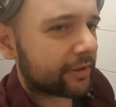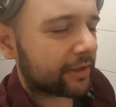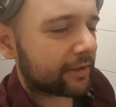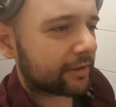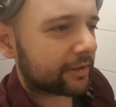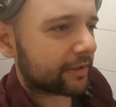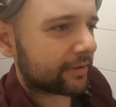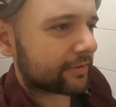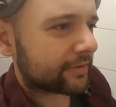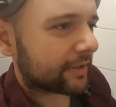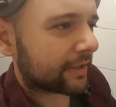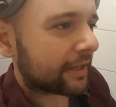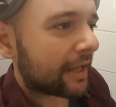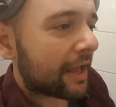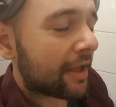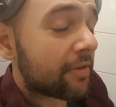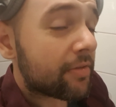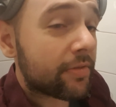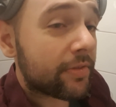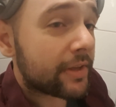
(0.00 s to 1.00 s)
secret is that
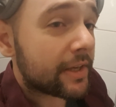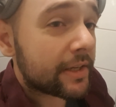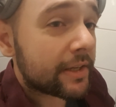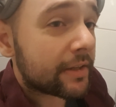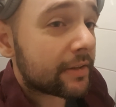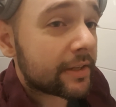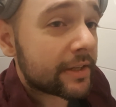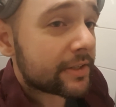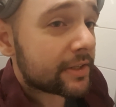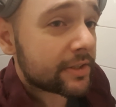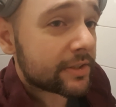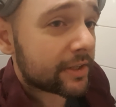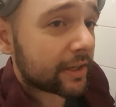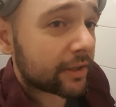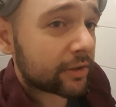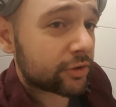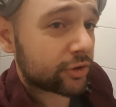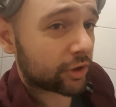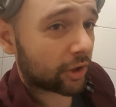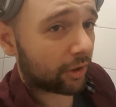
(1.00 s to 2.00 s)
the, this is
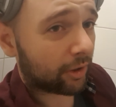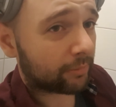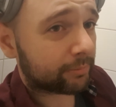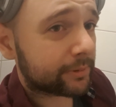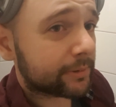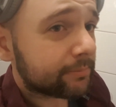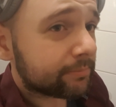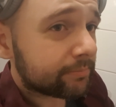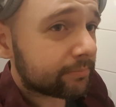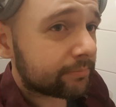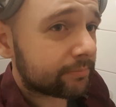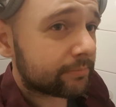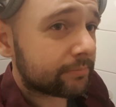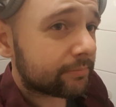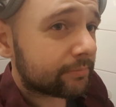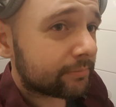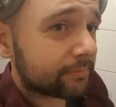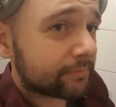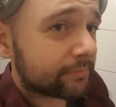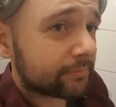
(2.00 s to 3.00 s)
their job.
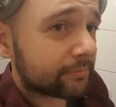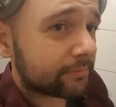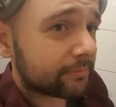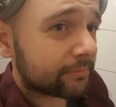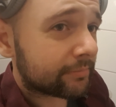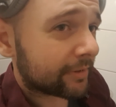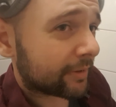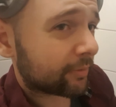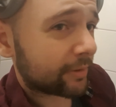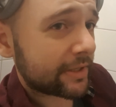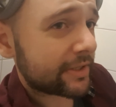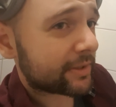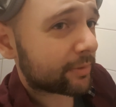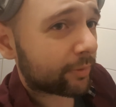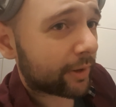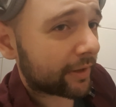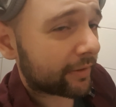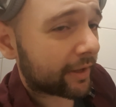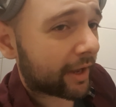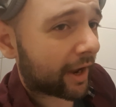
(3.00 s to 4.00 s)
The reason
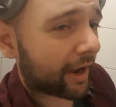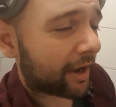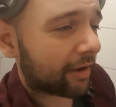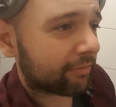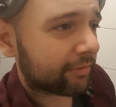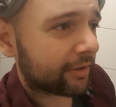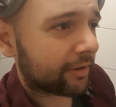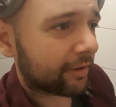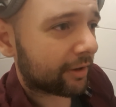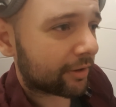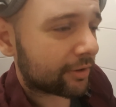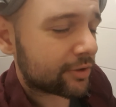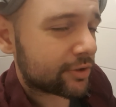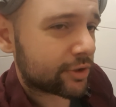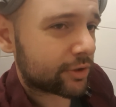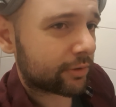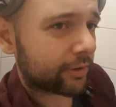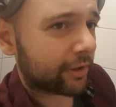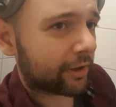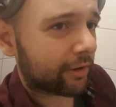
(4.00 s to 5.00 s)
why they have the
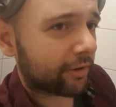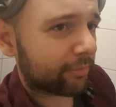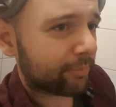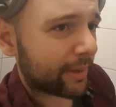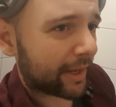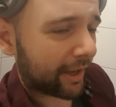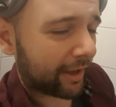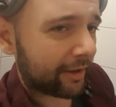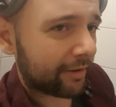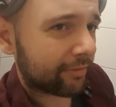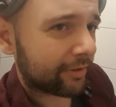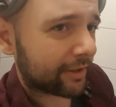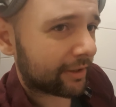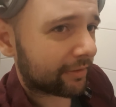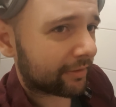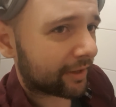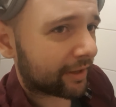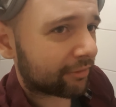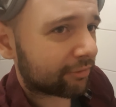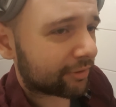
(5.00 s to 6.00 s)
luxury of behaving
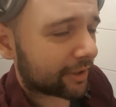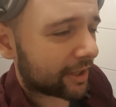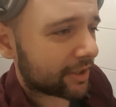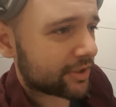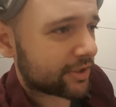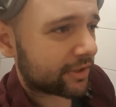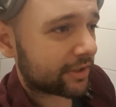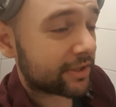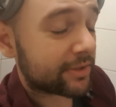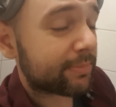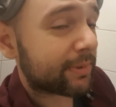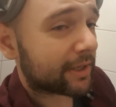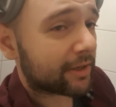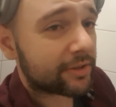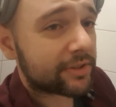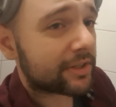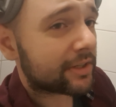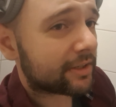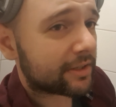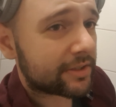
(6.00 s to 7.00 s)
in that fashion is
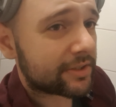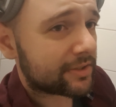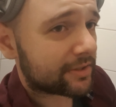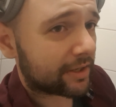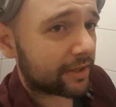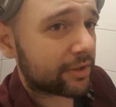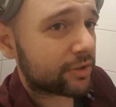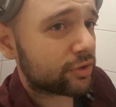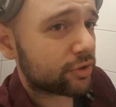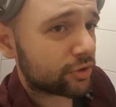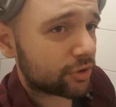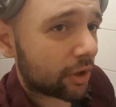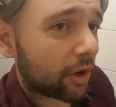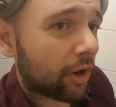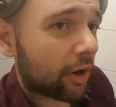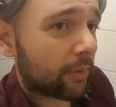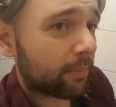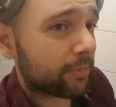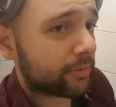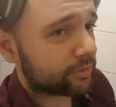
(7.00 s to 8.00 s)
because it is their
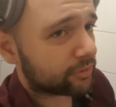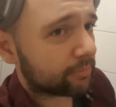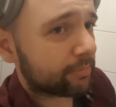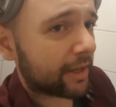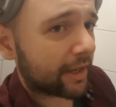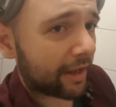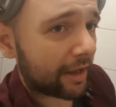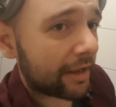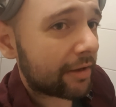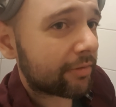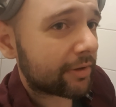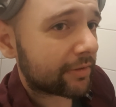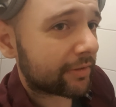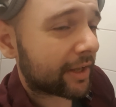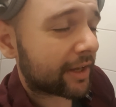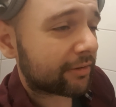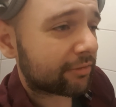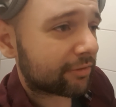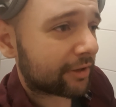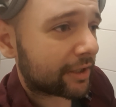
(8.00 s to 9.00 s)
job to behave in
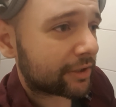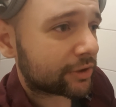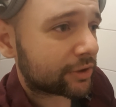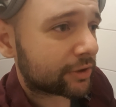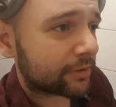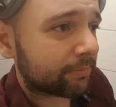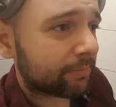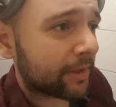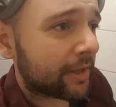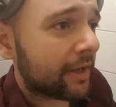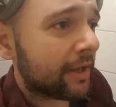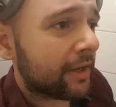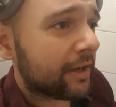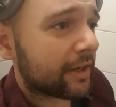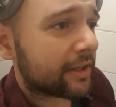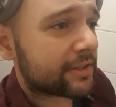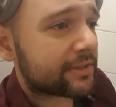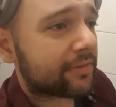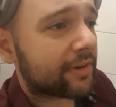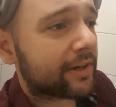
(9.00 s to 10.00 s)
that fashion.
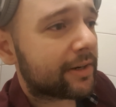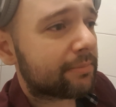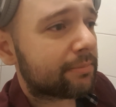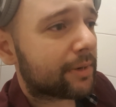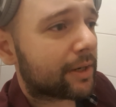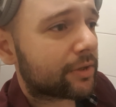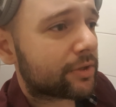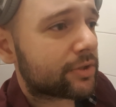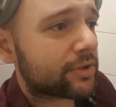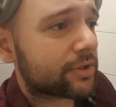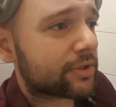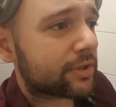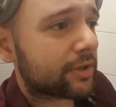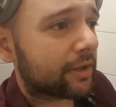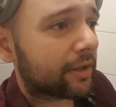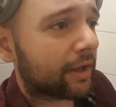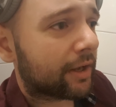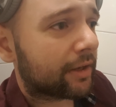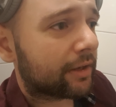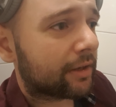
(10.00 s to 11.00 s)
It's very much
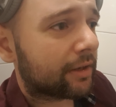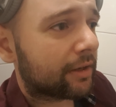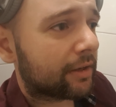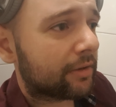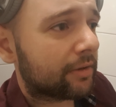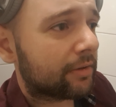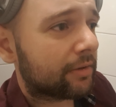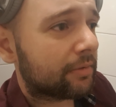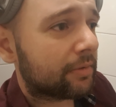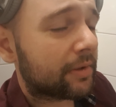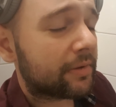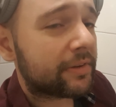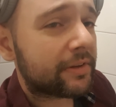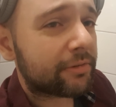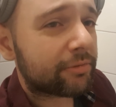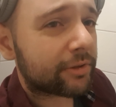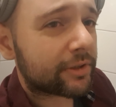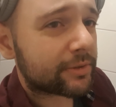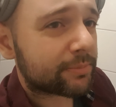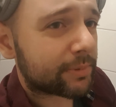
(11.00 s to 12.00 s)
like uh, the
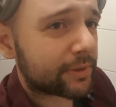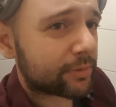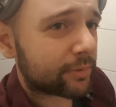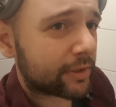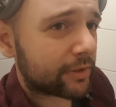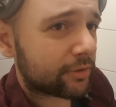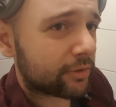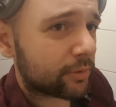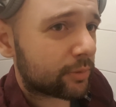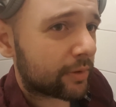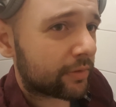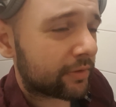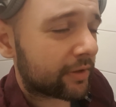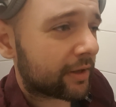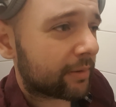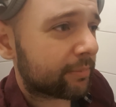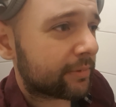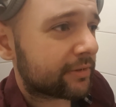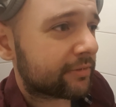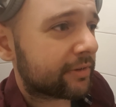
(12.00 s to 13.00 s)
difference between you and
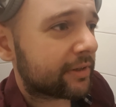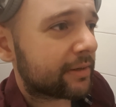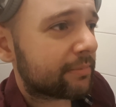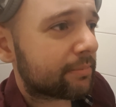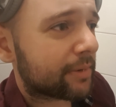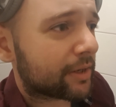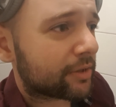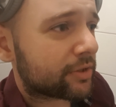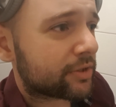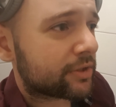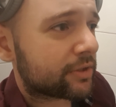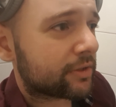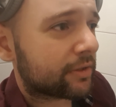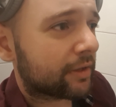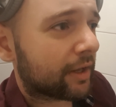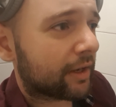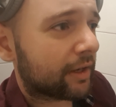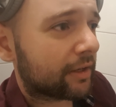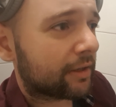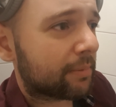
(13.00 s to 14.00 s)
them is very much
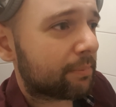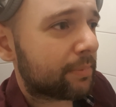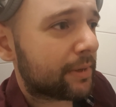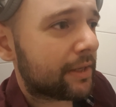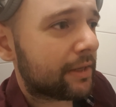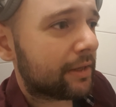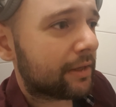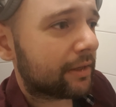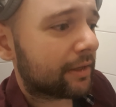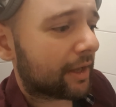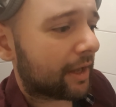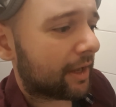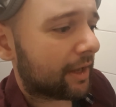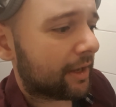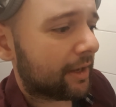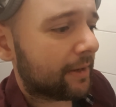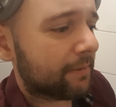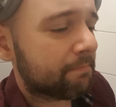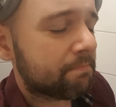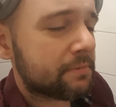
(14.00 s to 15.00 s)
like being
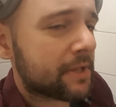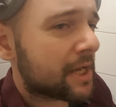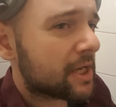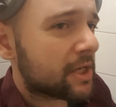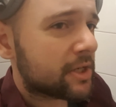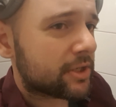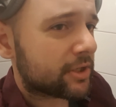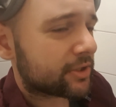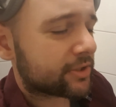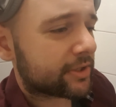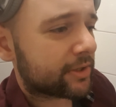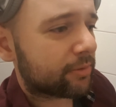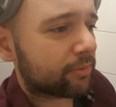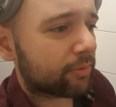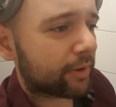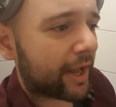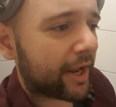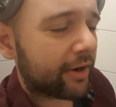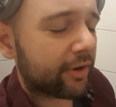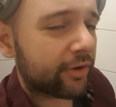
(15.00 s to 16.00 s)
a just a
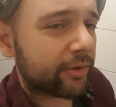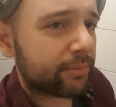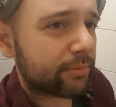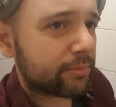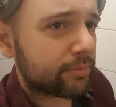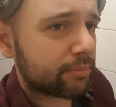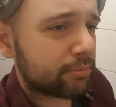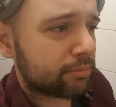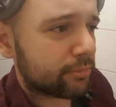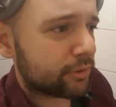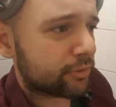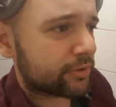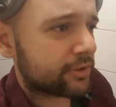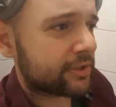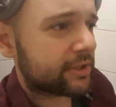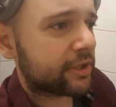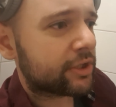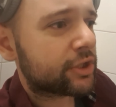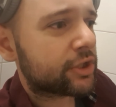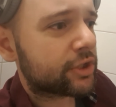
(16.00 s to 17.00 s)
random
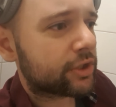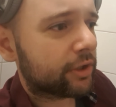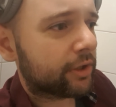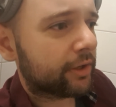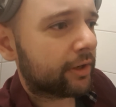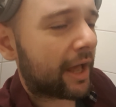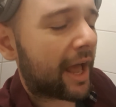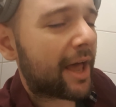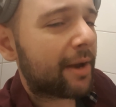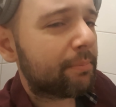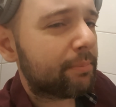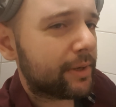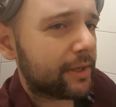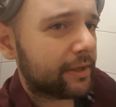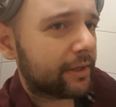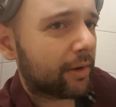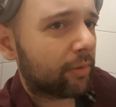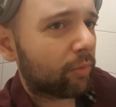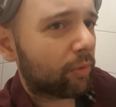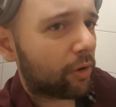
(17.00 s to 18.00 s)
musician and
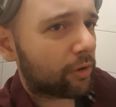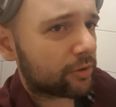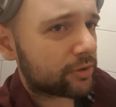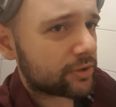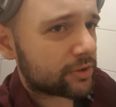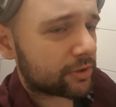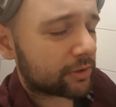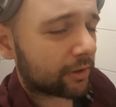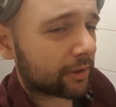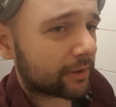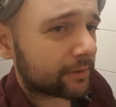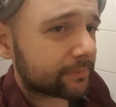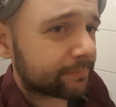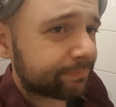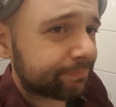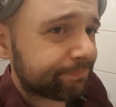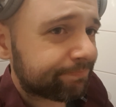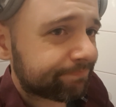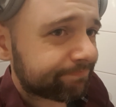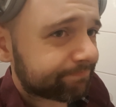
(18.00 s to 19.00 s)
being a rock star.
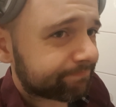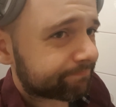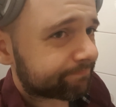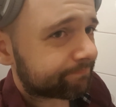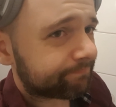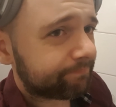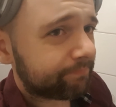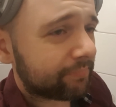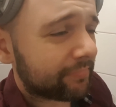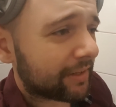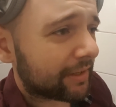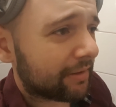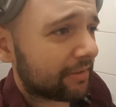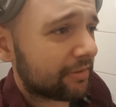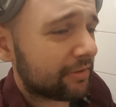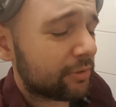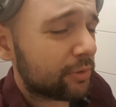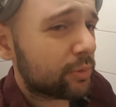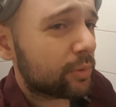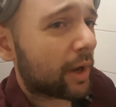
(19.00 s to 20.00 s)

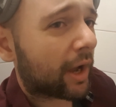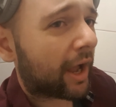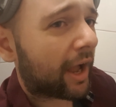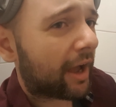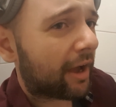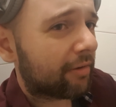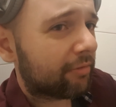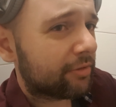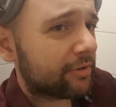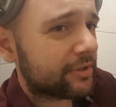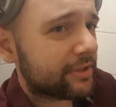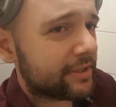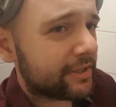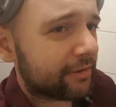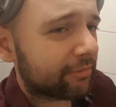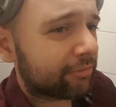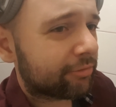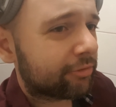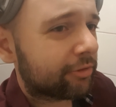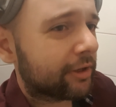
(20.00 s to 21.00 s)
You have
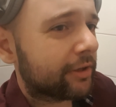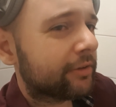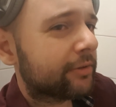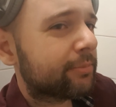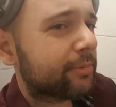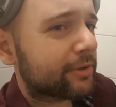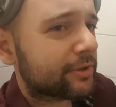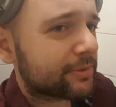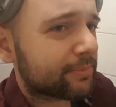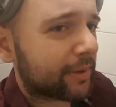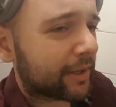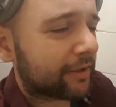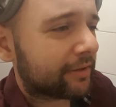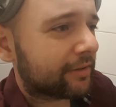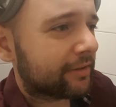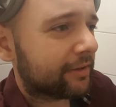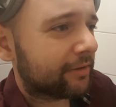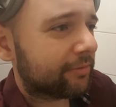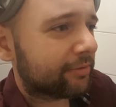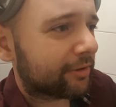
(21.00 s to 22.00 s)
different
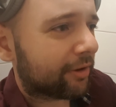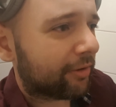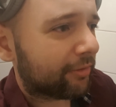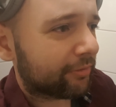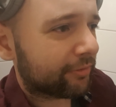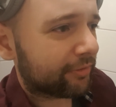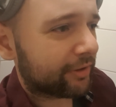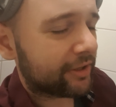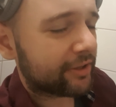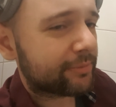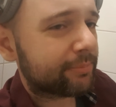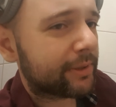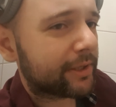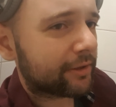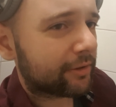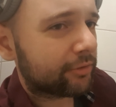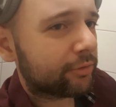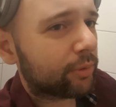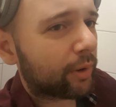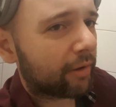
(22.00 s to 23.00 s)
perspectives on things
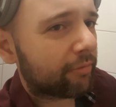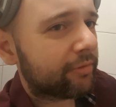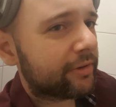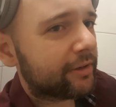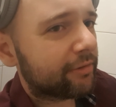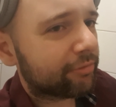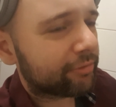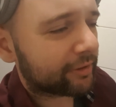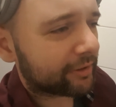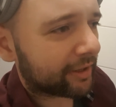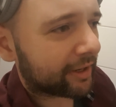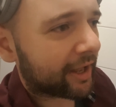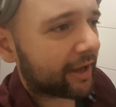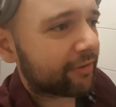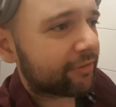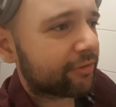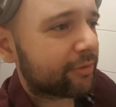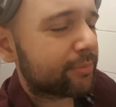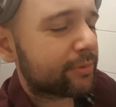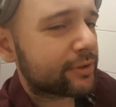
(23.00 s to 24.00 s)
because you have different
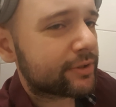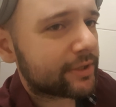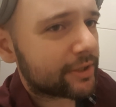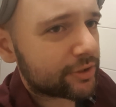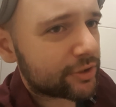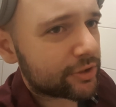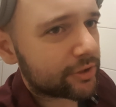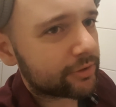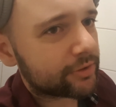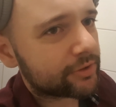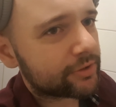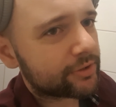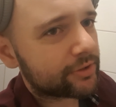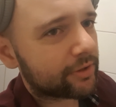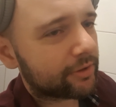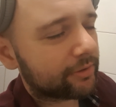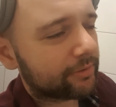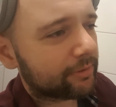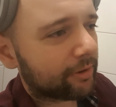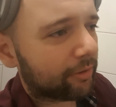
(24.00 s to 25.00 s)
life positions
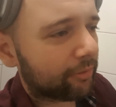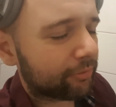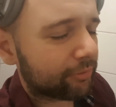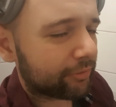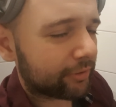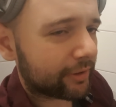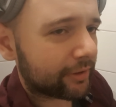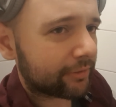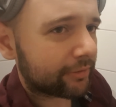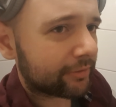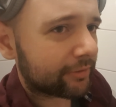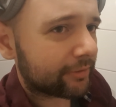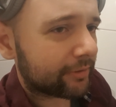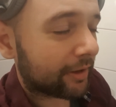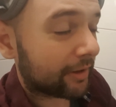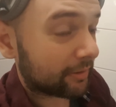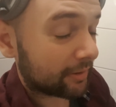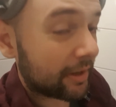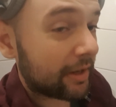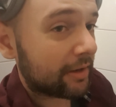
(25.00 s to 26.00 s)
on things
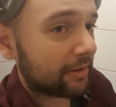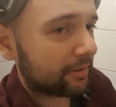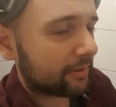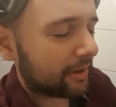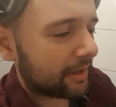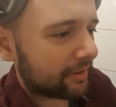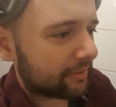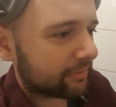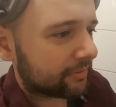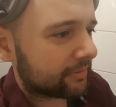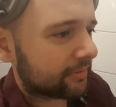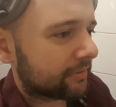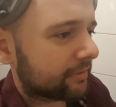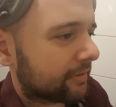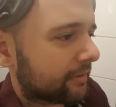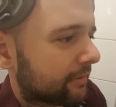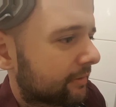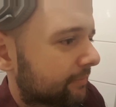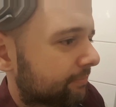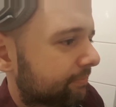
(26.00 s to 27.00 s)
uh, in
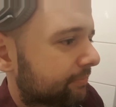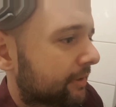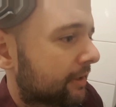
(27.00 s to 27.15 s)
uh,